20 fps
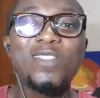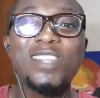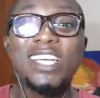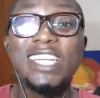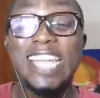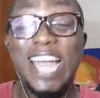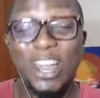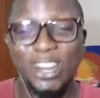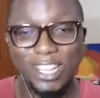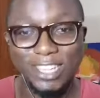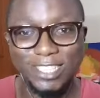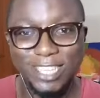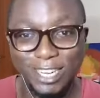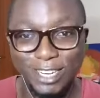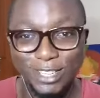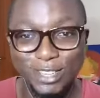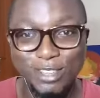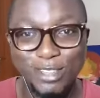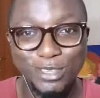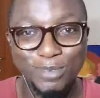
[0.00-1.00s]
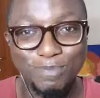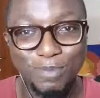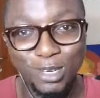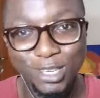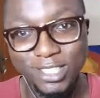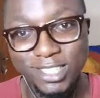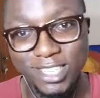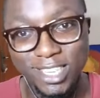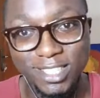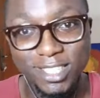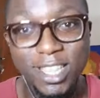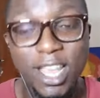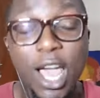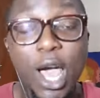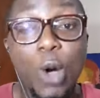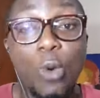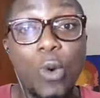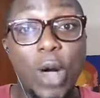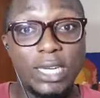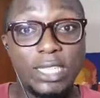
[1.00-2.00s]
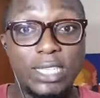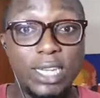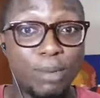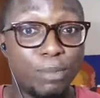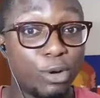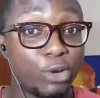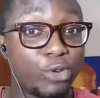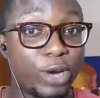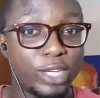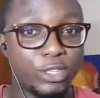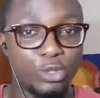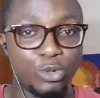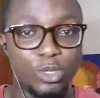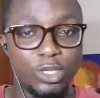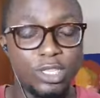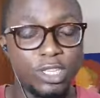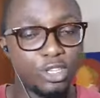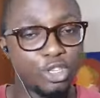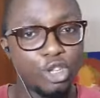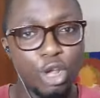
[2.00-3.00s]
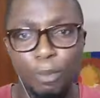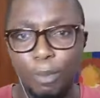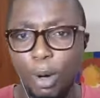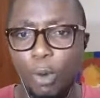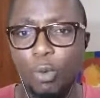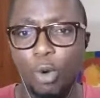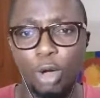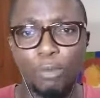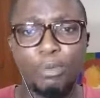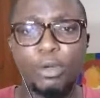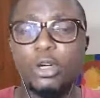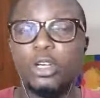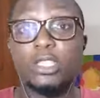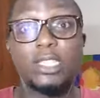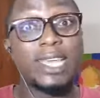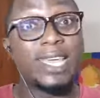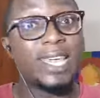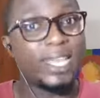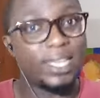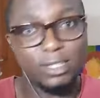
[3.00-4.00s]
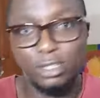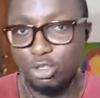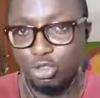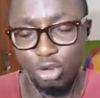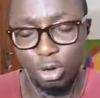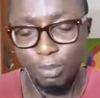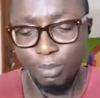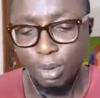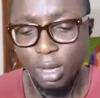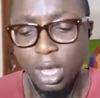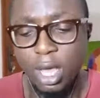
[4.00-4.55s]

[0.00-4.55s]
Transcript: Now let's get into the politics. Why are the Democrats doing this? Number one, because they hate Trump.